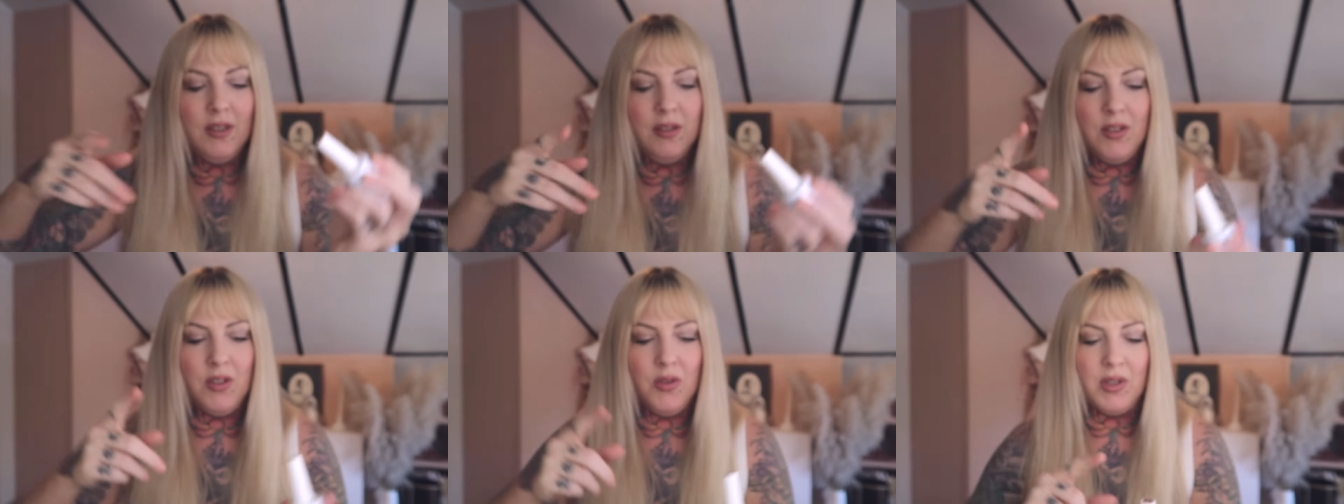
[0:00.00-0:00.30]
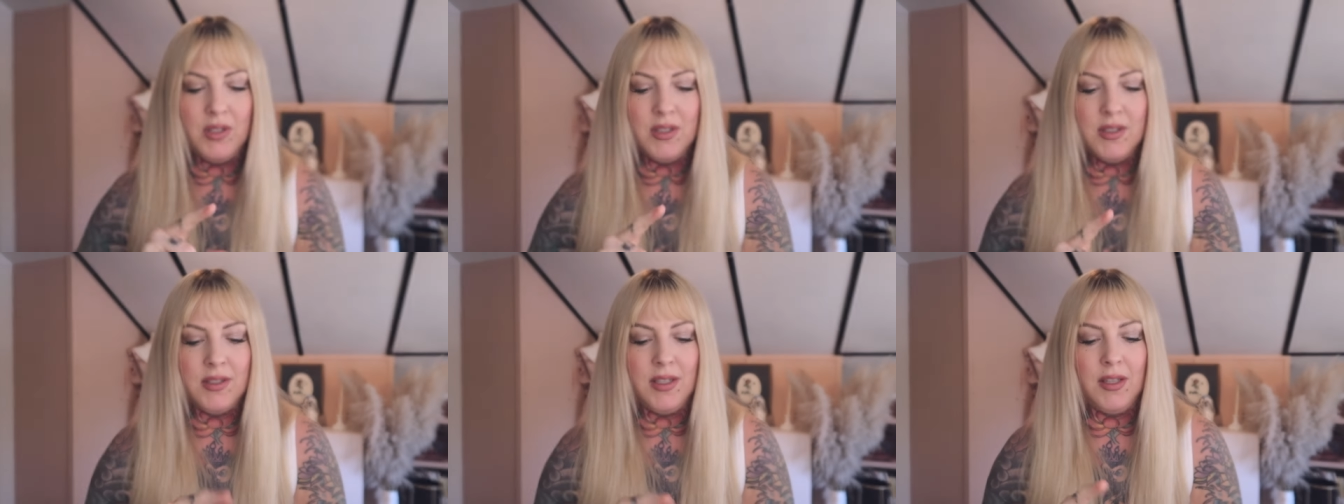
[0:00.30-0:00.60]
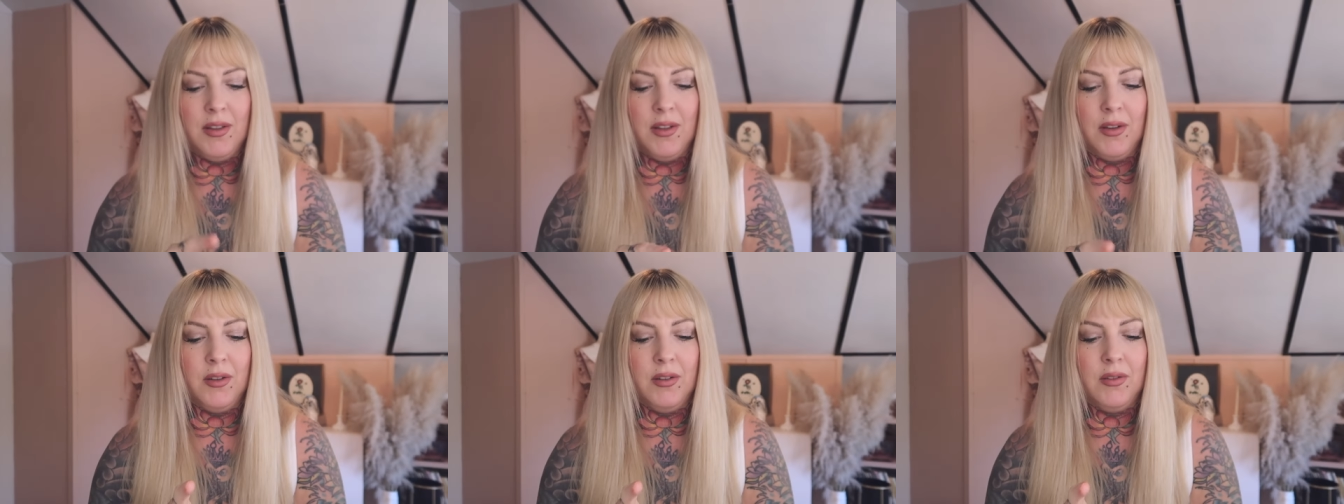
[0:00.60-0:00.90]
you can see
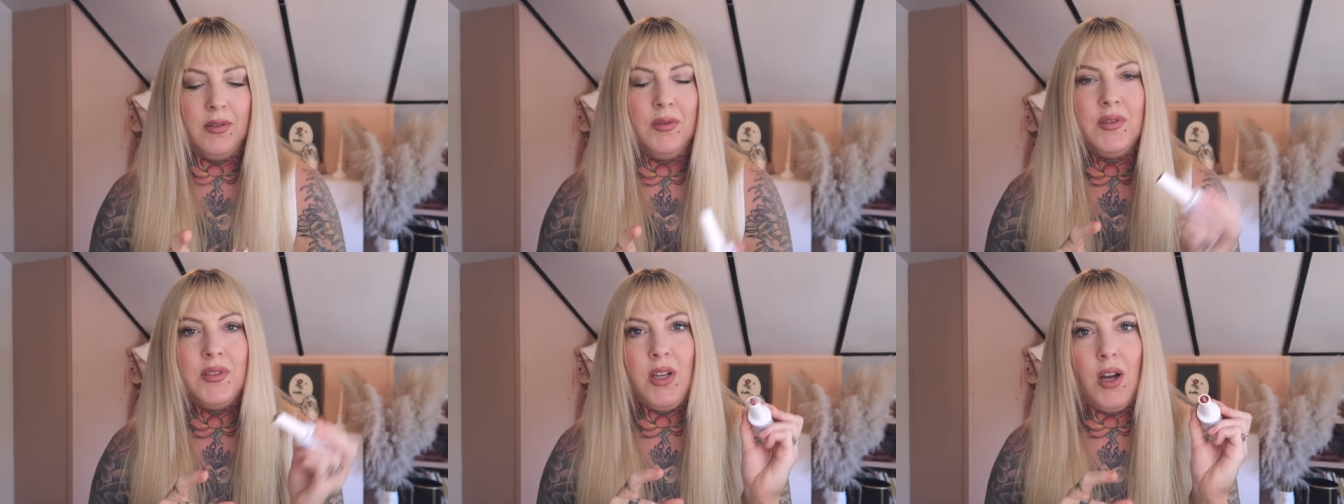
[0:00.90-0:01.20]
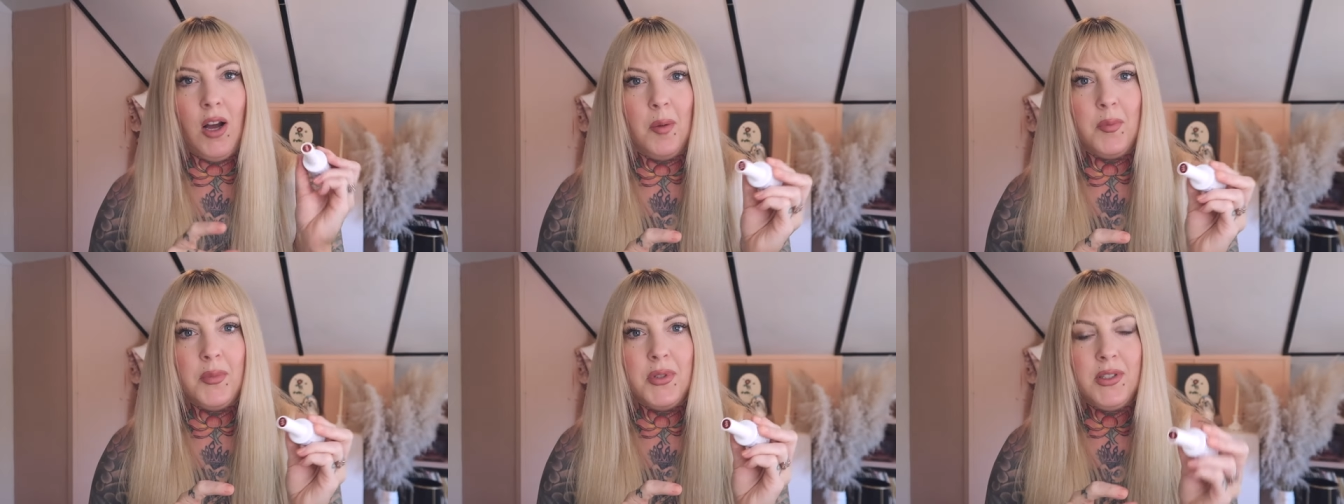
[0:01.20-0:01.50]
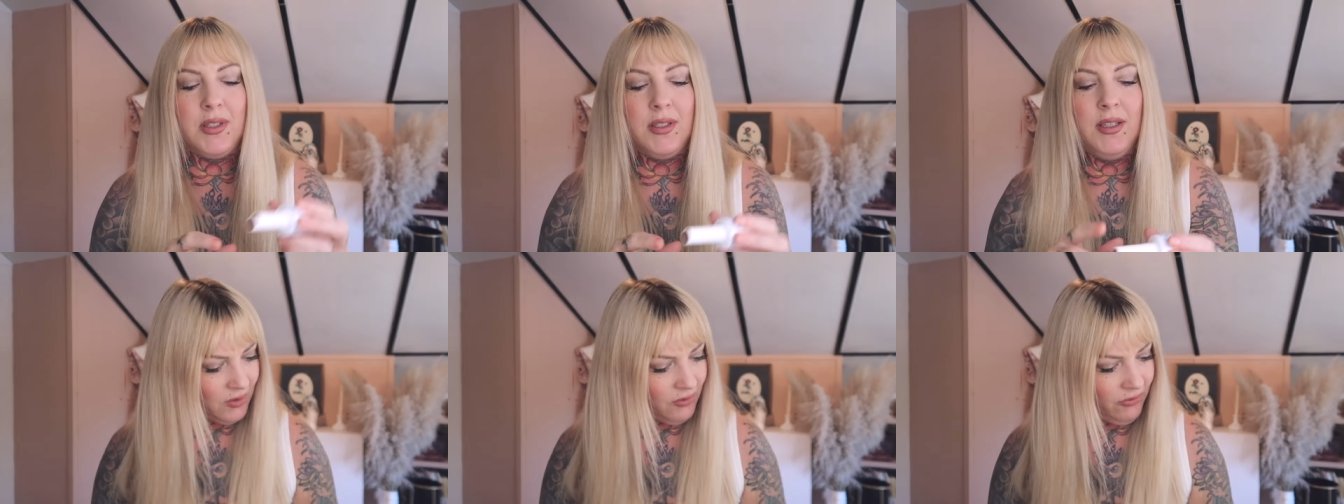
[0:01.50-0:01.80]
the
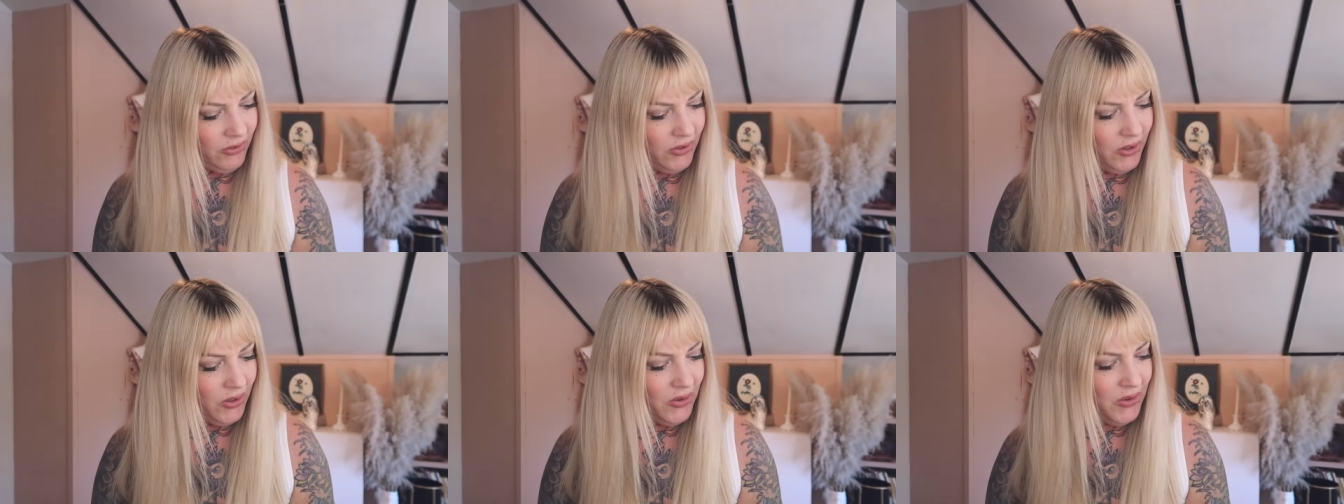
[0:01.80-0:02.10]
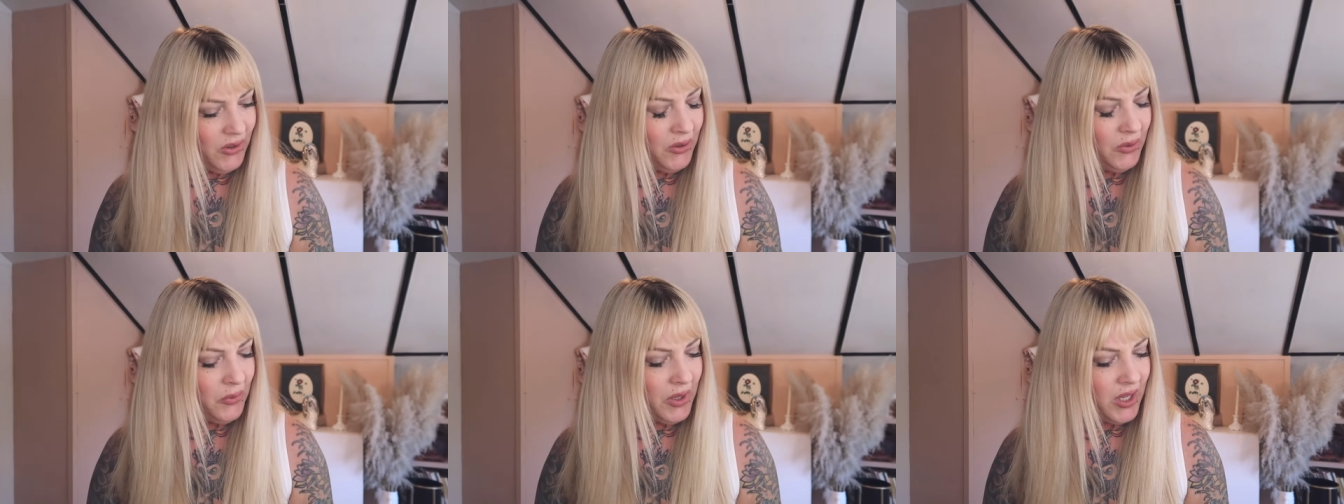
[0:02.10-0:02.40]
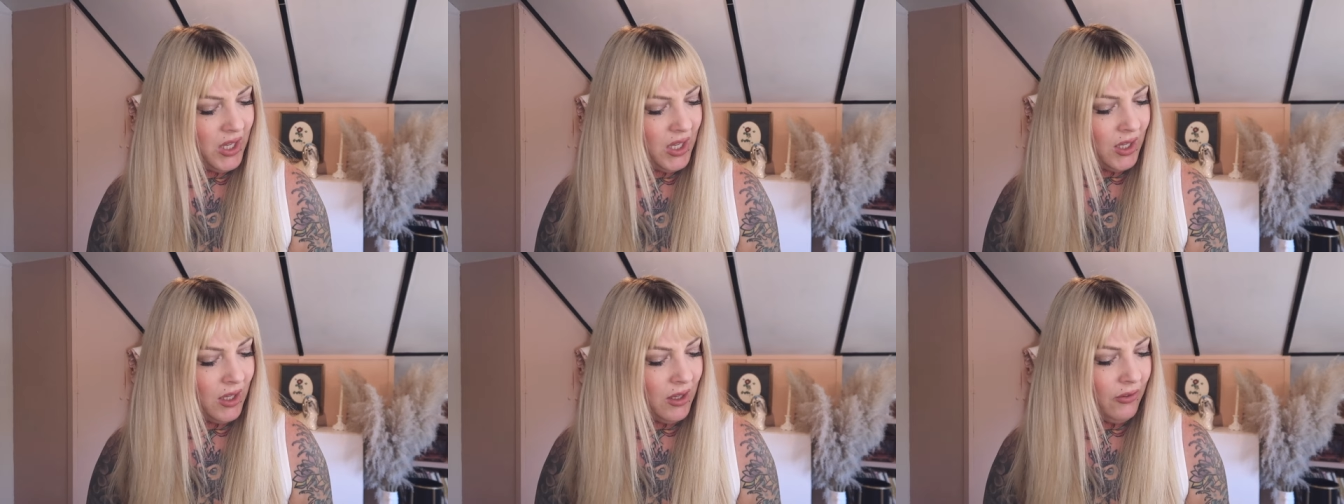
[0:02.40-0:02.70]
tops. The
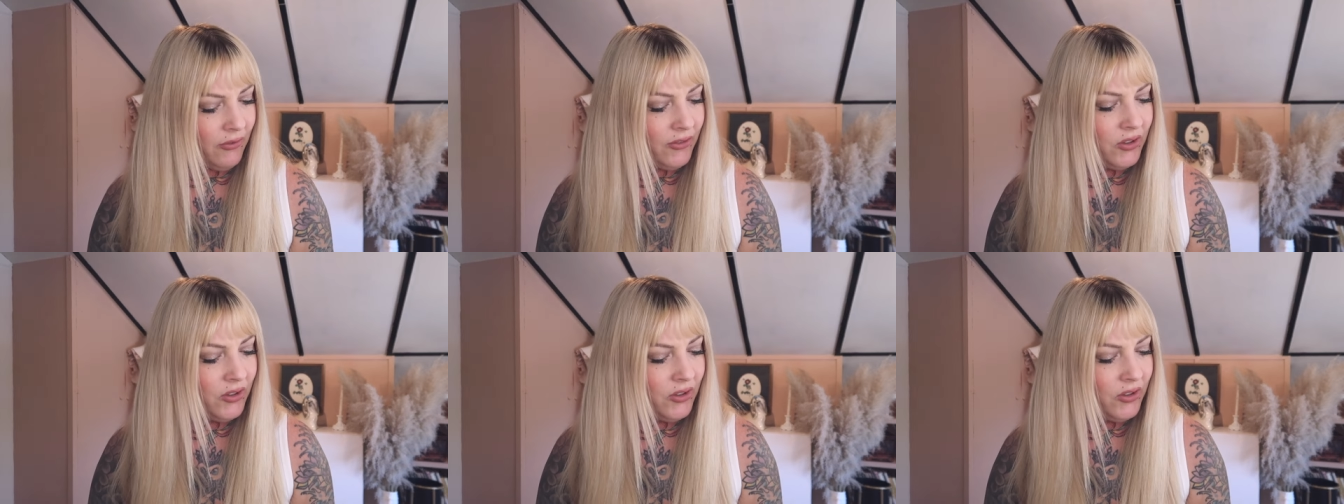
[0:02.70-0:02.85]
fleurie,